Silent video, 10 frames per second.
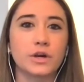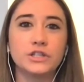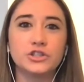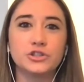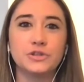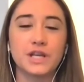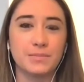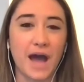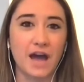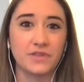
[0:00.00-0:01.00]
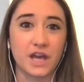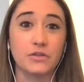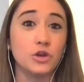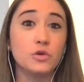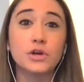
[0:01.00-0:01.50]
or issued in bad
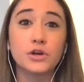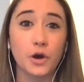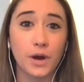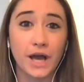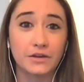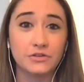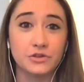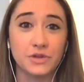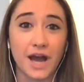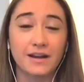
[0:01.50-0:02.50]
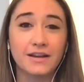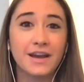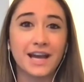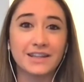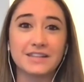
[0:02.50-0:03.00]
faith, you can go ahead and do that.
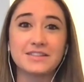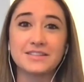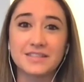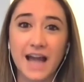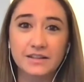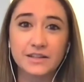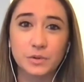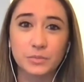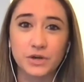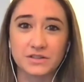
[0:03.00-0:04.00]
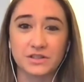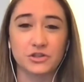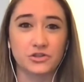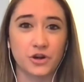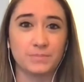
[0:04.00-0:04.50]
And that's exactly what
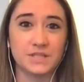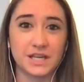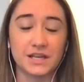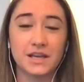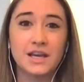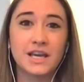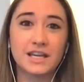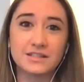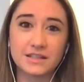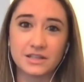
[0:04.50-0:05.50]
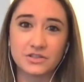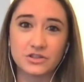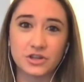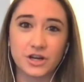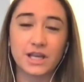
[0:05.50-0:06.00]
President Trump did. Him
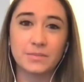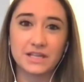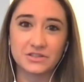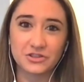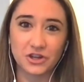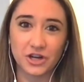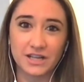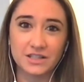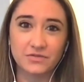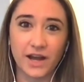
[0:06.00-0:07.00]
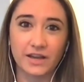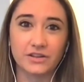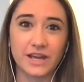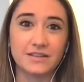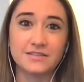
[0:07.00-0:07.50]
and his attorneys
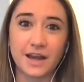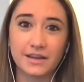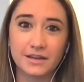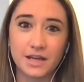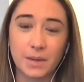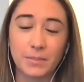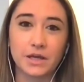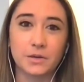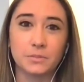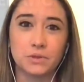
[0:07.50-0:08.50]
filed a Second Amendment